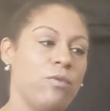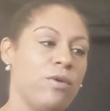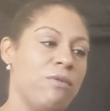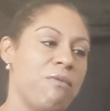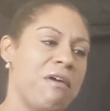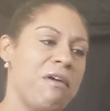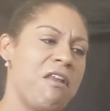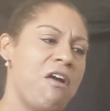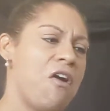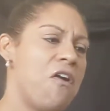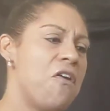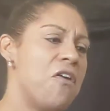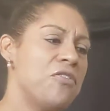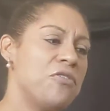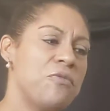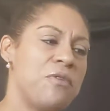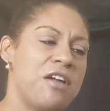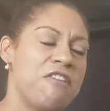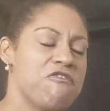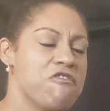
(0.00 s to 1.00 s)
We went all
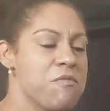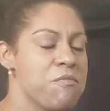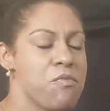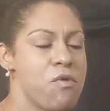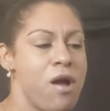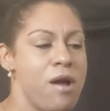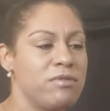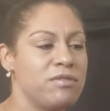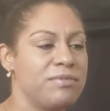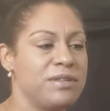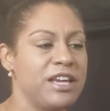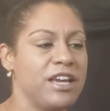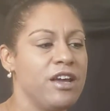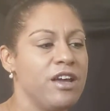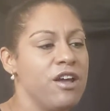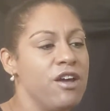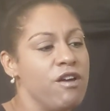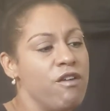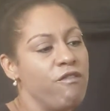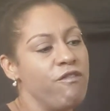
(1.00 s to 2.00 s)
the way from probably
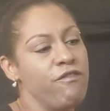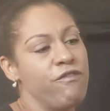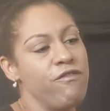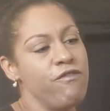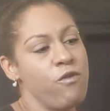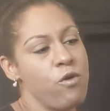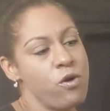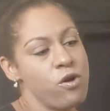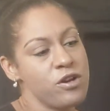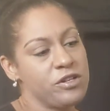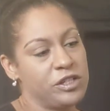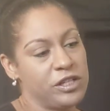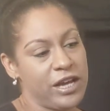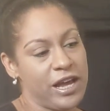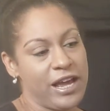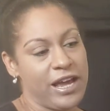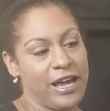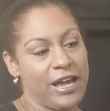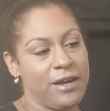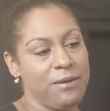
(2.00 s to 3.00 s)

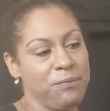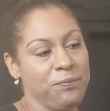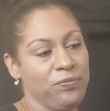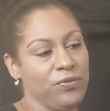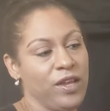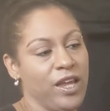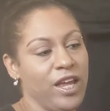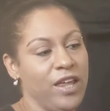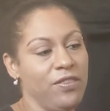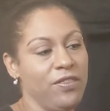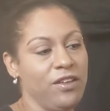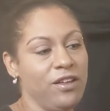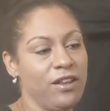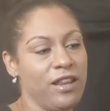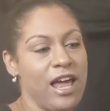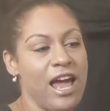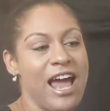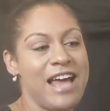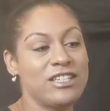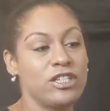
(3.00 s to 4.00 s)
forte in the
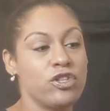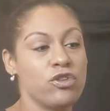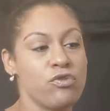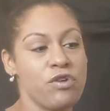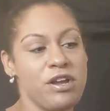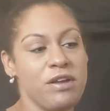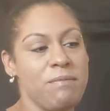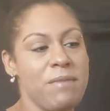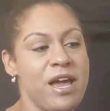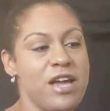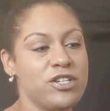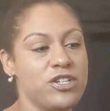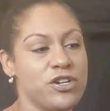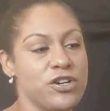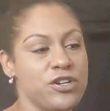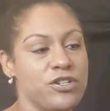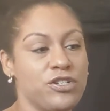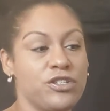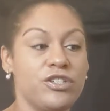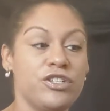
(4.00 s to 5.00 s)
last 3
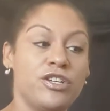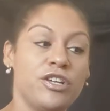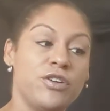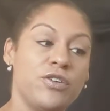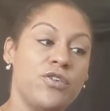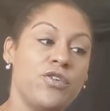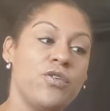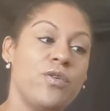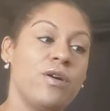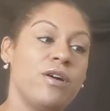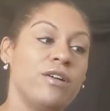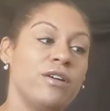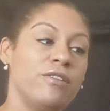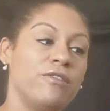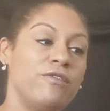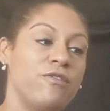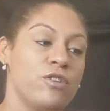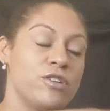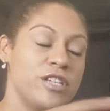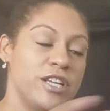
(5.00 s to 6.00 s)
measures to
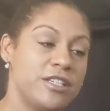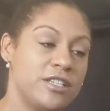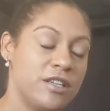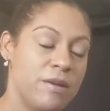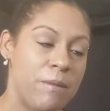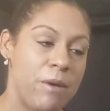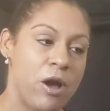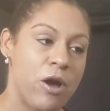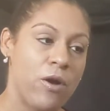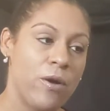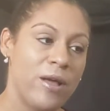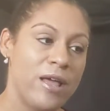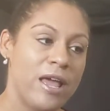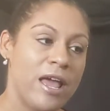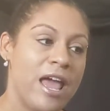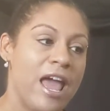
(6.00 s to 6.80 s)
fortissimo.